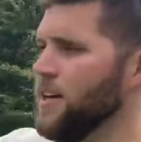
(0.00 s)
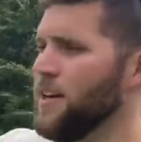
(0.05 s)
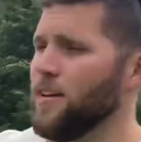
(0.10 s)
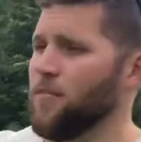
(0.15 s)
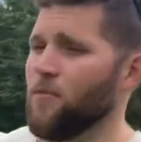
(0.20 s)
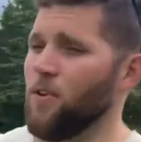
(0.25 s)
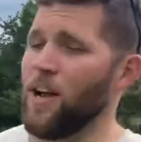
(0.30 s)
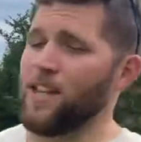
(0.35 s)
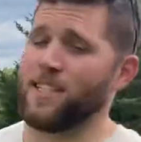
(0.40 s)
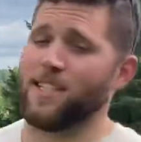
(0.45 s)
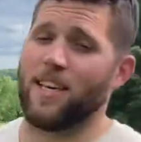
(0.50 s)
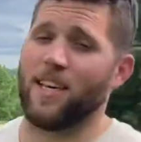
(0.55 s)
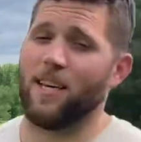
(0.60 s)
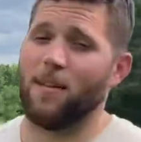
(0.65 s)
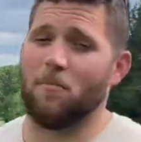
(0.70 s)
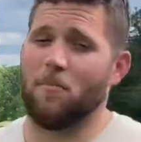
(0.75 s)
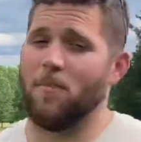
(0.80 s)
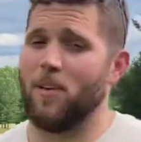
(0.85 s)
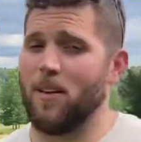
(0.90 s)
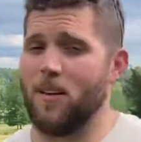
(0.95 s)
for I'd
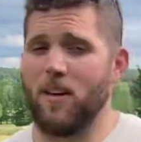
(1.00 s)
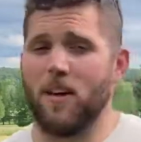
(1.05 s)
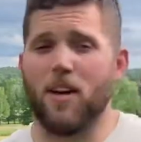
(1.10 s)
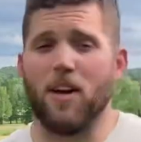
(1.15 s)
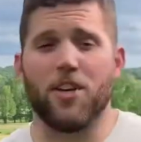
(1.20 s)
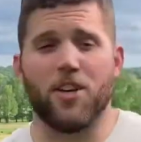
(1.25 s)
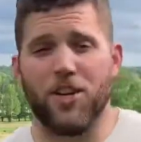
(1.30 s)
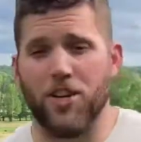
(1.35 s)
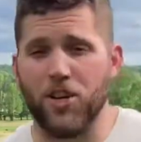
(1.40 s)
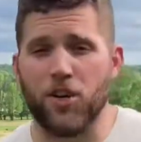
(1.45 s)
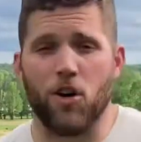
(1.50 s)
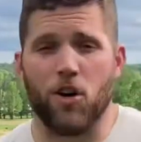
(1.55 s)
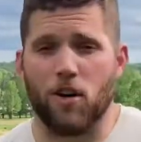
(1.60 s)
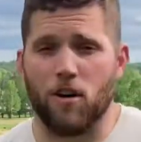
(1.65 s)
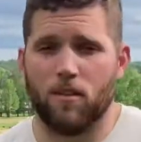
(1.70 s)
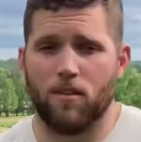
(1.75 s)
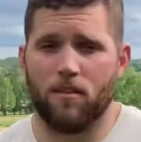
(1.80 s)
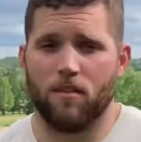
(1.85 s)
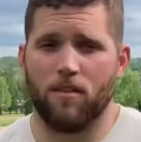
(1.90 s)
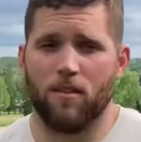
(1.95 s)
say a year
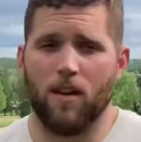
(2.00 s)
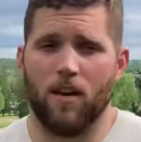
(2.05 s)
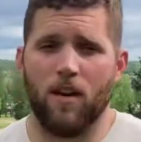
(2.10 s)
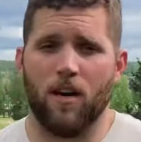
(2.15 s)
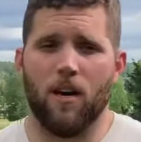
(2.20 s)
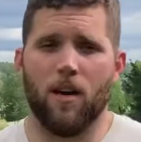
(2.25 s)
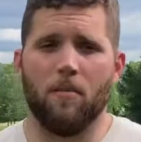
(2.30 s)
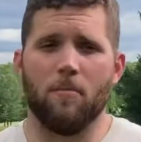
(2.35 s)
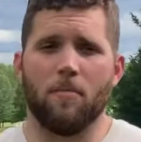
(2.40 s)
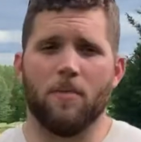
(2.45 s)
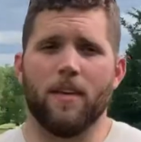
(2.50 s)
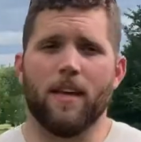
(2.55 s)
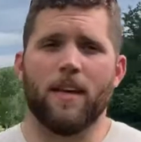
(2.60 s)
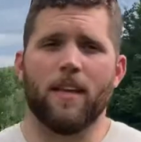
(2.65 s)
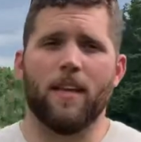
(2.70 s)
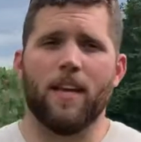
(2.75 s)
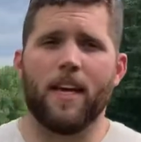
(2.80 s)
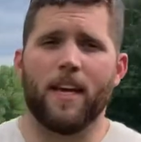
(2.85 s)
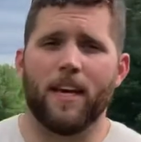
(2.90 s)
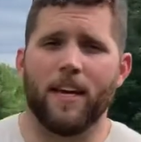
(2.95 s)
um,
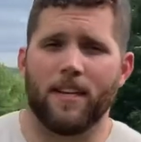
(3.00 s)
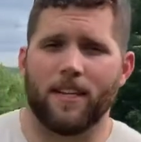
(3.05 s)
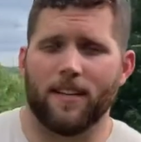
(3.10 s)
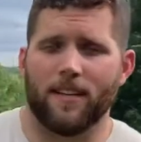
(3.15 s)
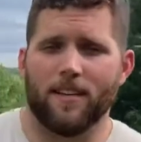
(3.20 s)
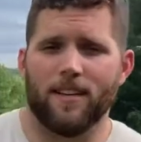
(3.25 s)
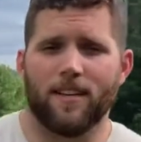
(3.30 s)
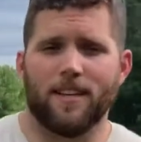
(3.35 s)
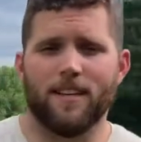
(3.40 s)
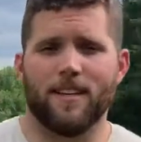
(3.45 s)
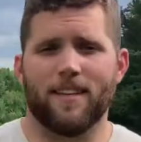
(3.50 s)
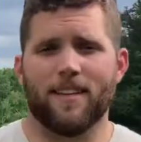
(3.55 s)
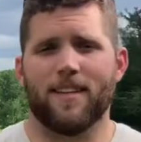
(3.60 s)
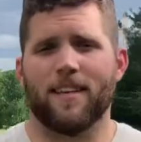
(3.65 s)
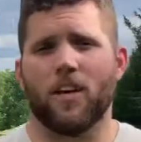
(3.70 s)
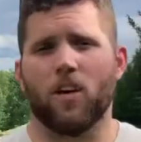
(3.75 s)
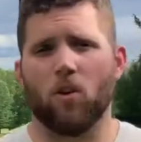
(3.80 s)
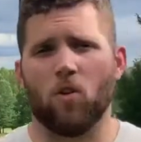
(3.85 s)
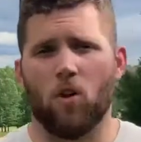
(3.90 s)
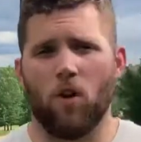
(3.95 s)
and let it
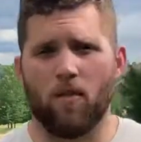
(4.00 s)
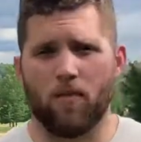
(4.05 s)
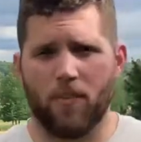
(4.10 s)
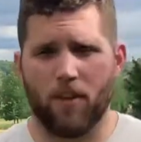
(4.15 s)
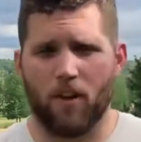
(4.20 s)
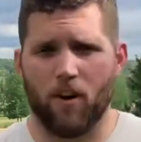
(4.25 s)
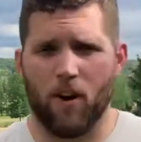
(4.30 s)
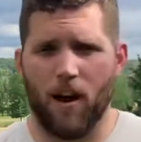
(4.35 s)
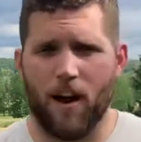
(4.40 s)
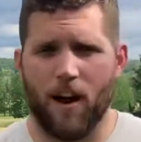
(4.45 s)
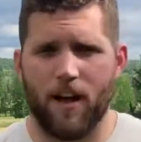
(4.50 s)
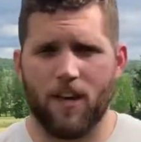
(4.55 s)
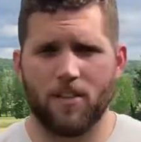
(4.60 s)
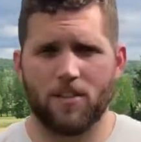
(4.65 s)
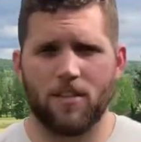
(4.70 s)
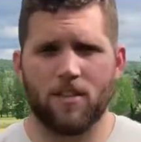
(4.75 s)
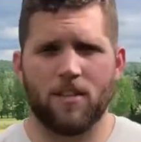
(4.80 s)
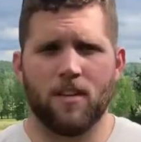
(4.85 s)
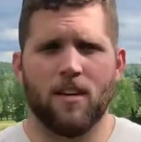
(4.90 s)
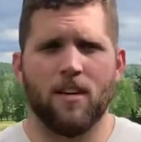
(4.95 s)
kill off the
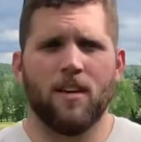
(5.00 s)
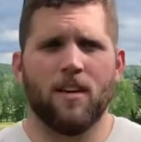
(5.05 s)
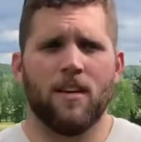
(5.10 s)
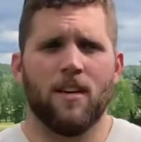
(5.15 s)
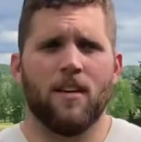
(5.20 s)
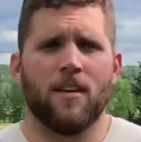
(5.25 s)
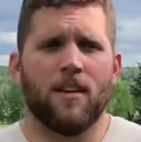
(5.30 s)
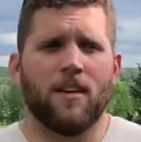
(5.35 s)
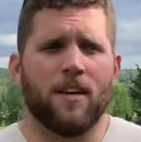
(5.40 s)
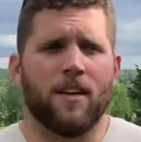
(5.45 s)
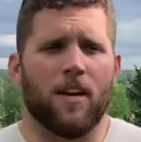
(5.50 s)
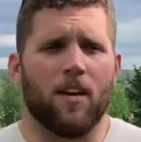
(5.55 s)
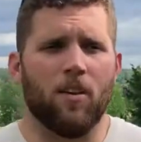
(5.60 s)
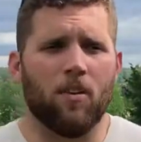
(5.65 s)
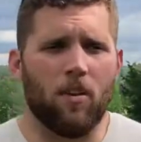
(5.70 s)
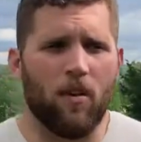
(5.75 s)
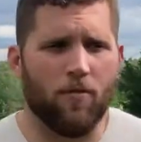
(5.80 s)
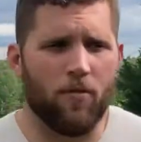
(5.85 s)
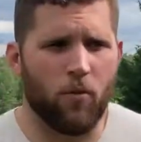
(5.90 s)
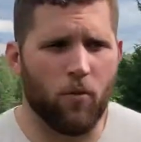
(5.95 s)
grass, kill
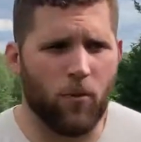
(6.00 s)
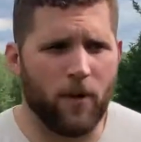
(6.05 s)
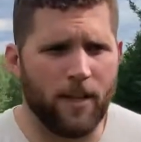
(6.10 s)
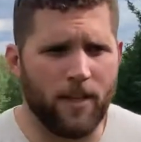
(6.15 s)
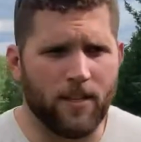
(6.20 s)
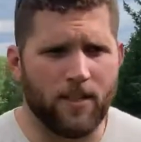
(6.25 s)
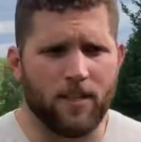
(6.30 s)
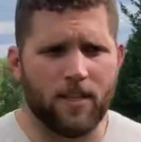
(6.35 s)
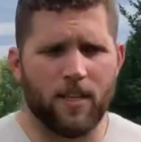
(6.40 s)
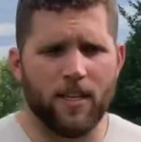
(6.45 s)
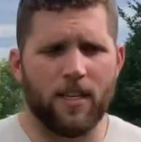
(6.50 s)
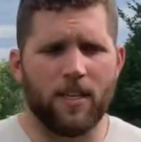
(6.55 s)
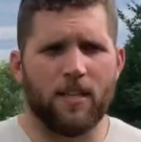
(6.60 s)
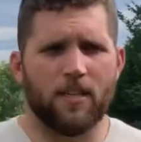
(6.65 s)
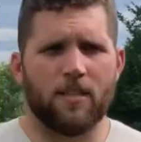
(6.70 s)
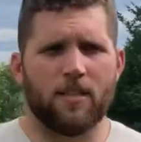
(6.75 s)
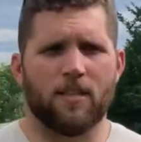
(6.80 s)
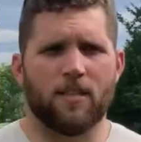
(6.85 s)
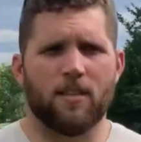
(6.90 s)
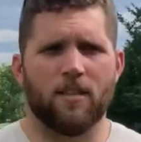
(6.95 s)
off the weed
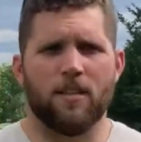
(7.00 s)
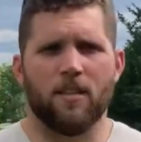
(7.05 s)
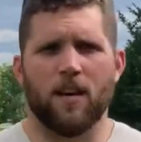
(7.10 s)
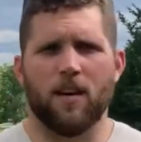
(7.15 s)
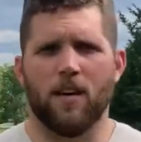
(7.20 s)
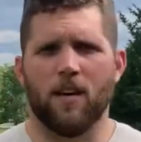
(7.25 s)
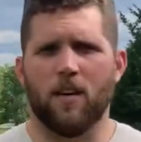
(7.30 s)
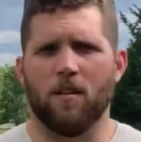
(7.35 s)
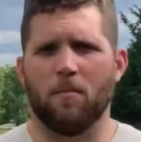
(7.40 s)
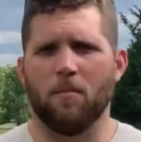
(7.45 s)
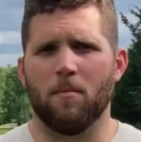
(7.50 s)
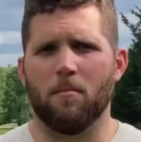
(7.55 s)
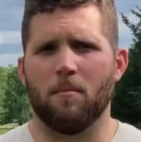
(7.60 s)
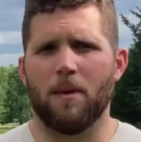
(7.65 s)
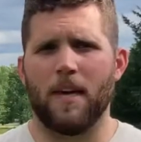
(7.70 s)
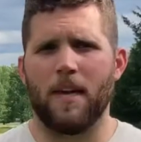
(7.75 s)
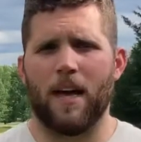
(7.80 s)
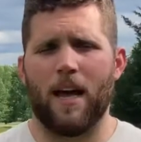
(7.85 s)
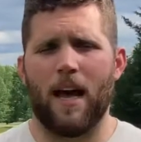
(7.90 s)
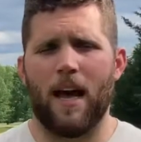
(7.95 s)
seeds. Um,
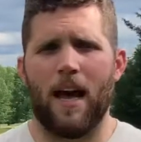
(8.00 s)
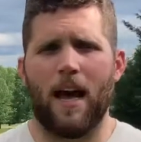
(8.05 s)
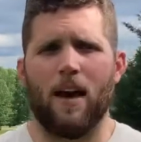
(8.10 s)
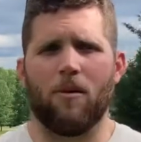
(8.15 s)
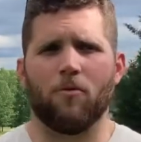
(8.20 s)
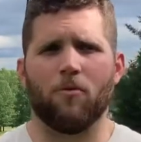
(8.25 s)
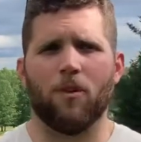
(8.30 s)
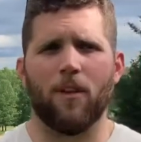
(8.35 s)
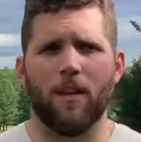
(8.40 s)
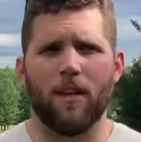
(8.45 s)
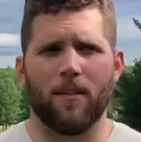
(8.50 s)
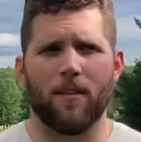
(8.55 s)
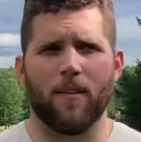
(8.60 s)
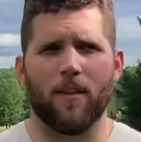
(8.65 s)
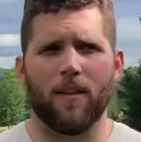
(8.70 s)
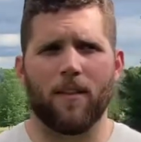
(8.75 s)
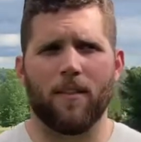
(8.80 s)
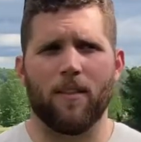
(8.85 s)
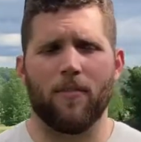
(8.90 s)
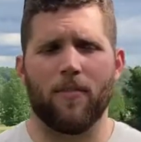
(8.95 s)
man, I really
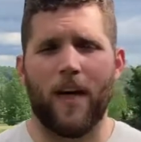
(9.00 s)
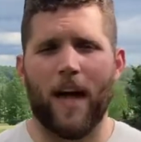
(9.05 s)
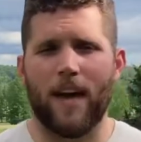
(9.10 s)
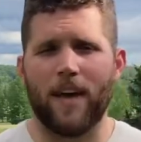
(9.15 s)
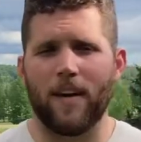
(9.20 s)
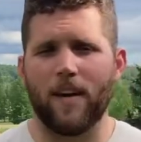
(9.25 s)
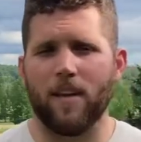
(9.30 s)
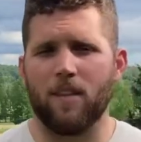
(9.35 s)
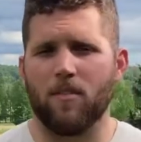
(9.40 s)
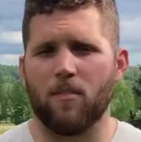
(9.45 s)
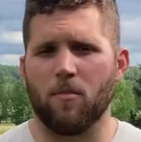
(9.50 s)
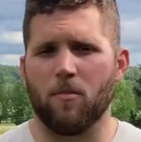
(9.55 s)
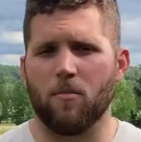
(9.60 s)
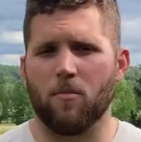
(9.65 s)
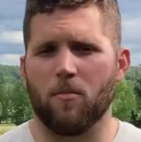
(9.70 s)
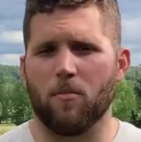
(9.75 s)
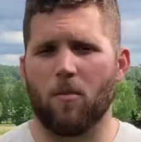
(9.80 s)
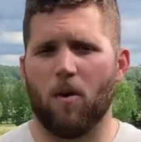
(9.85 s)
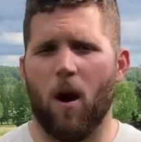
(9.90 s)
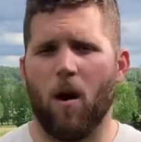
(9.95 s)
think that that is
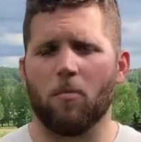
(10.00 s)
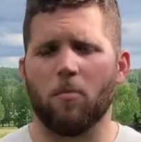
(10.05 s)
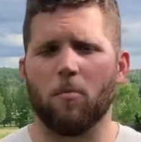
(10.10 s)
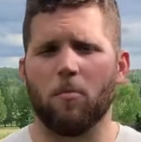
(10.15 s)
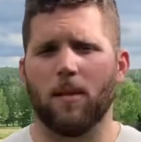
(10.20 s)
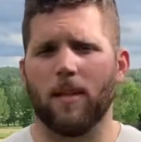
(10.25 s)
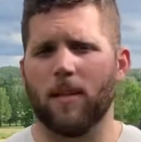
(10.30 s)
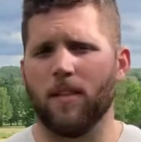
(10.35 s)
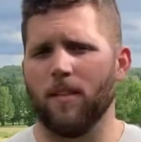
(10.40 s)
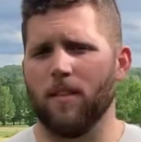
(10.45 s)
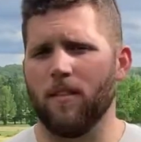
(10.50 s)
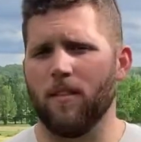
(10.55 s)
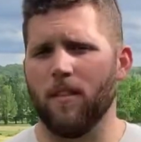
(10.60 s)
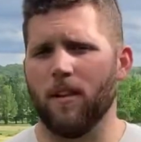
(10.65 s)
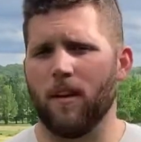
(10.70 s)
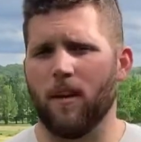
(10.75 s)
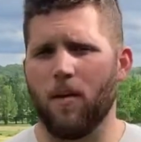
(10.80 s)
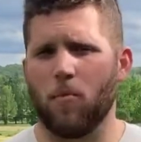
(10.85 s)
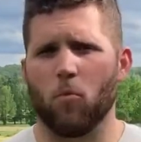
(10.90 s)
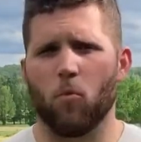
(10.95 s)
probably the
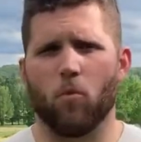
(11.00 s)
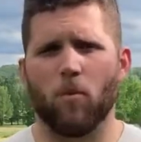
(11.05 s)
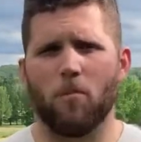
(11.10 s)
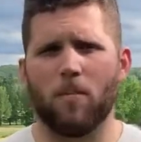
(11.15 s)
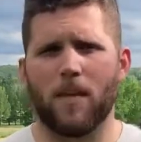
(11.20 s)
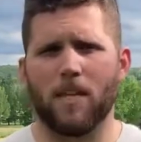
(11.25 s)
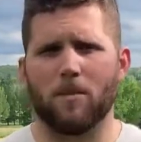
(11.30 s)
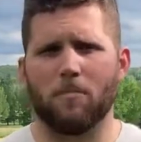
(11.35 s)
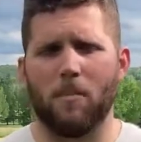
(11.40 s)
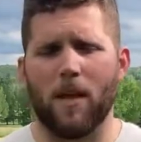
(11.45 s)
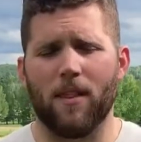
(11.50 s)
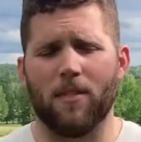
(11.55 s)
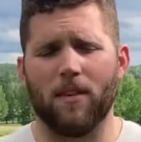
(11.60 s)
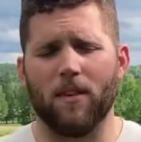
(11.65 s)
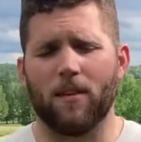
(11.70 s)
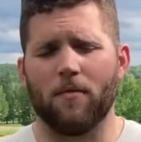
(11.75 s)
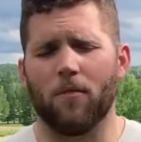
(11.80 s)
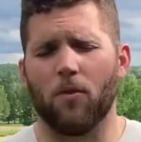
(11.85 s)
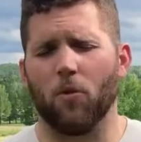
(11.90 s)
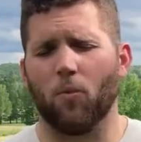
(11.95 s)
number one best method
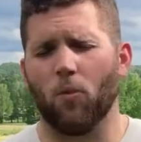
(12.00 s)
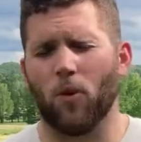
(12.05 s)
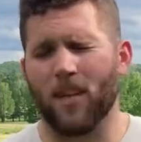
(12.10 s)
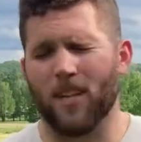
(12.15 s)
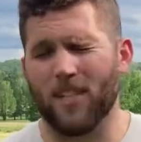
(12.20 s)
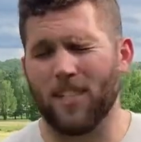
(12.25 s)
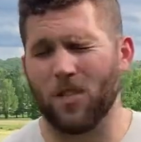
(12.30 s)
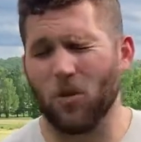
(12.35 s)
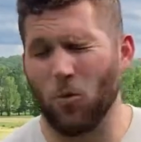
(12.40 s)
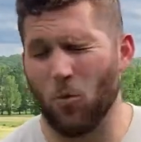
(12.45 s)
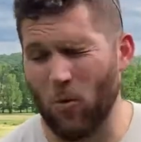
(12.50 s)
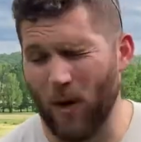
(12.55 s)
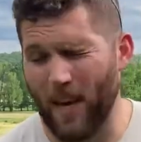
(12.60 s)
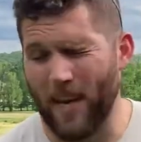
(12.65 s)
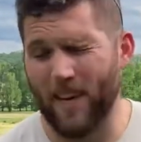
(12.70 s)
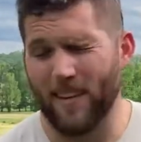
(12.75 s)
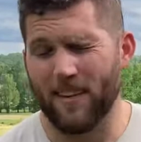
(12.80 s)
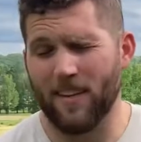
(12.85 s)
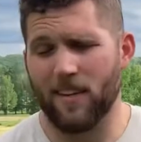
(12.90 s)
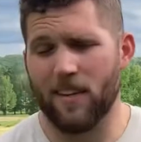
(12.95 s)
if you're willing to
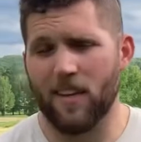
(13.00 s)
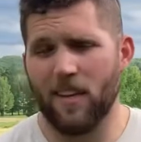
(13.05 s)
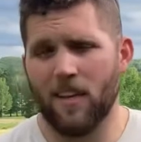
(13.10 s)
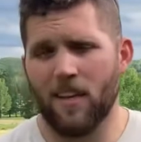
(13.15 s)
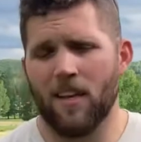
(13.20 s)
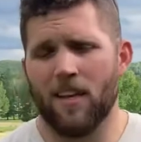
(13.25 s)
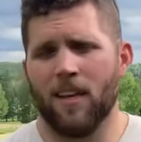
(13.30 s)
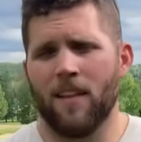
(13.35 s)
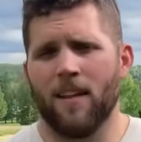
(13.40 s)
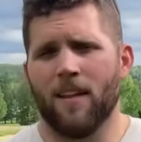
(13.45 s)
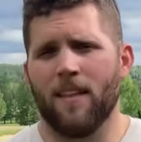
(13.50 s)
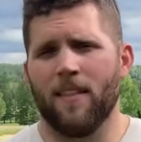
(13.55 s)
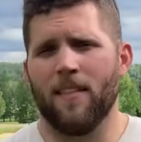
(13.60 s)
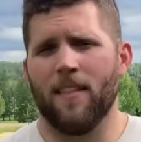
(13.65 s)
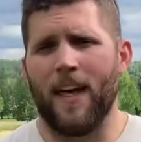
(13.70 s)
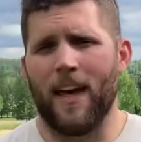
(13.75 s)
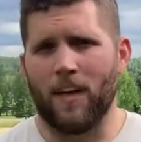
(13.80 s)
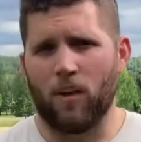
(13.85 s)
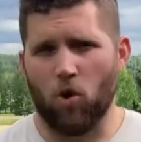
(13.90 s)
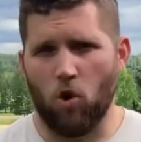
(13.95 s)
wait
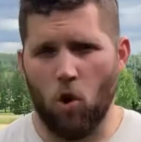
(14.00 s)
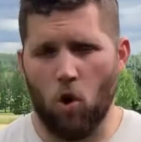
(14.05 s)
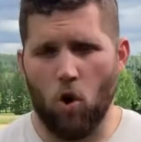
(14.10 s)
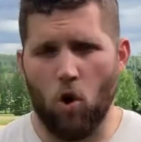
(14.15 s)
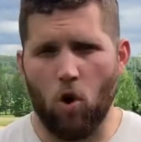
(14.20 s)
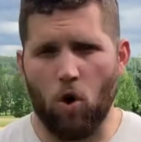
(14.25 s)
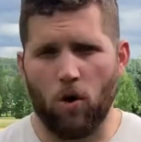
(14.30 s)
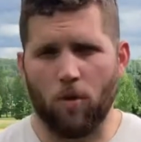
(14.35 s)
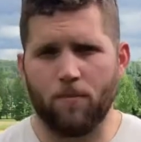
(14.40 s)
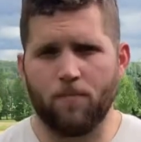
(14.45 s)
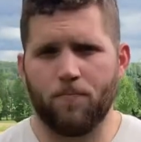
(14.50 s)
that long.